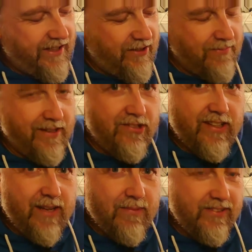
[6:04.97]
turned out.
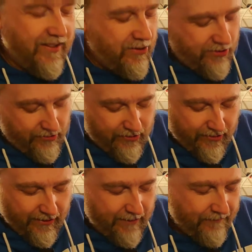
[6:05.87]
Managed to get my signature
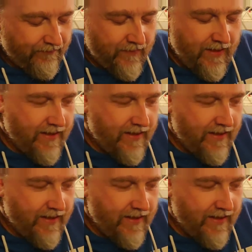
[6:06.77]
look on it.